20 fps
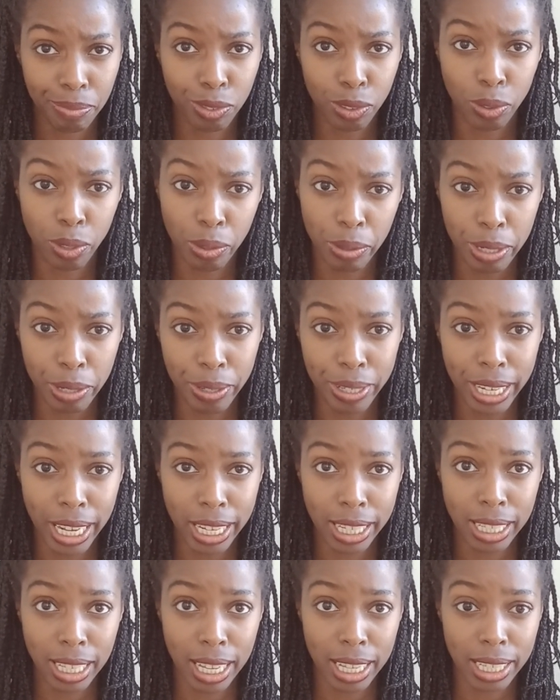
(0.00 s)
What are we doing
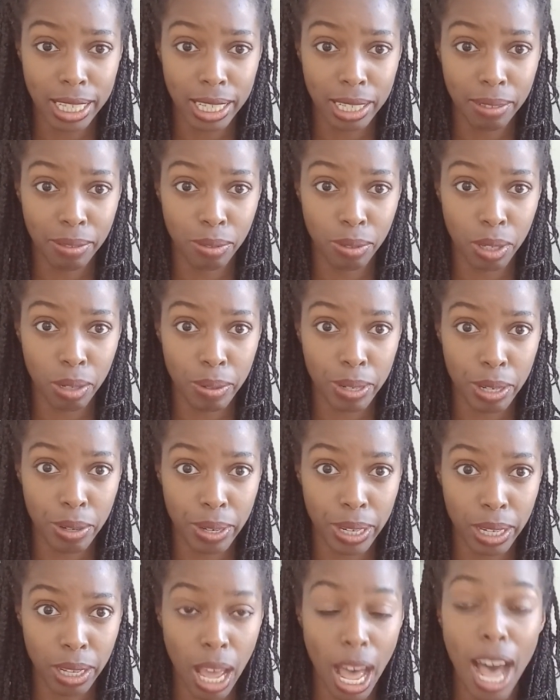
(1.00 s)
next lesson? What are we
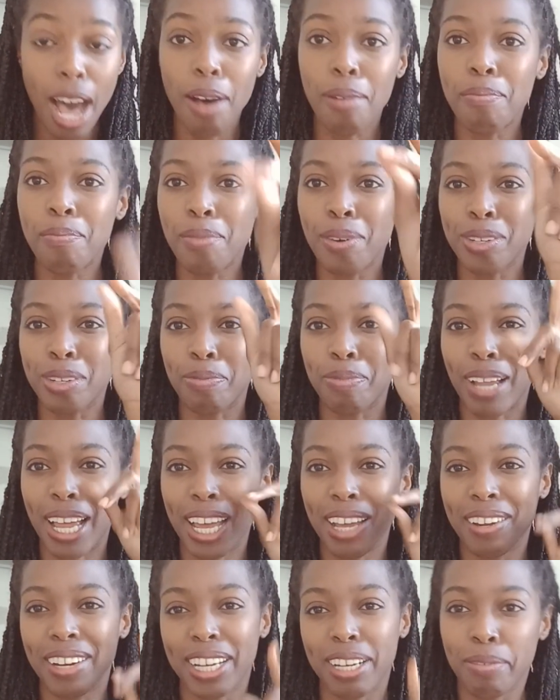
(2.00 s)
doing?
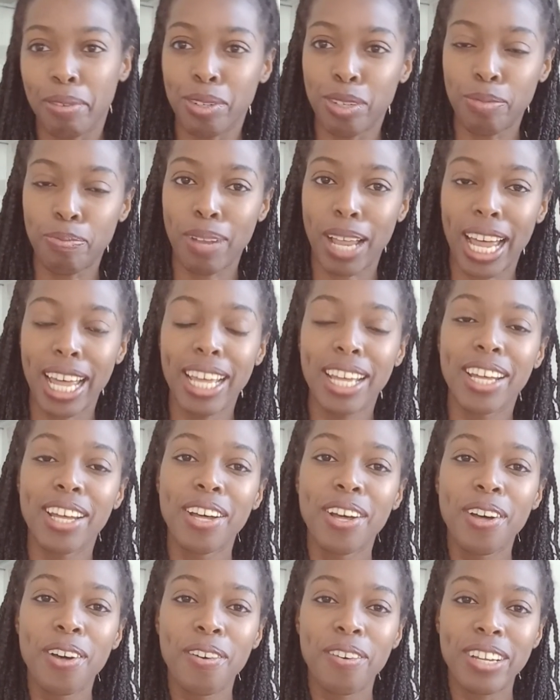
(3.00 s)
Multiplying. We're going to multiply
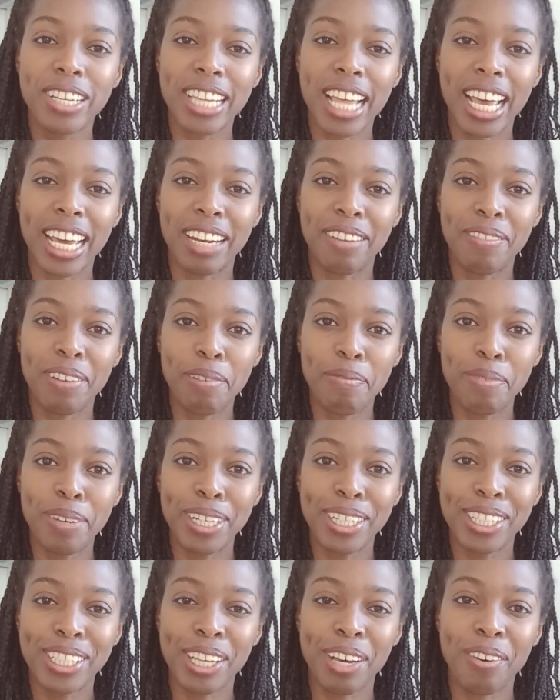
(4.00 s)
with negative
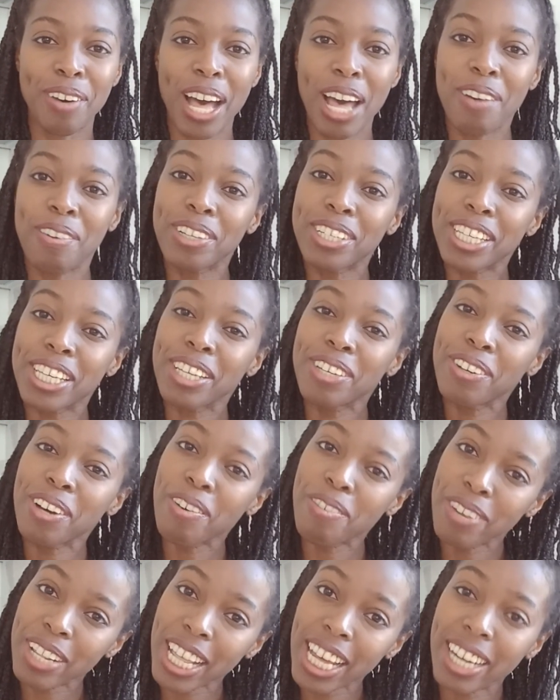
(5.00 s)
numbers. So I will see you
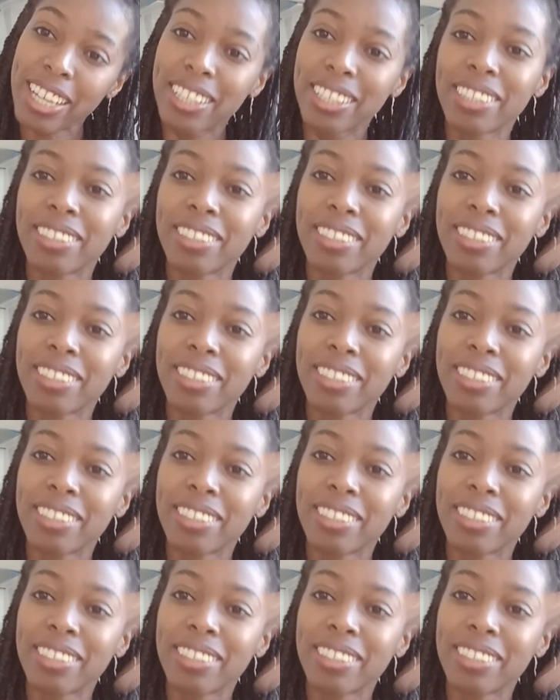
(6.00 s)
over there.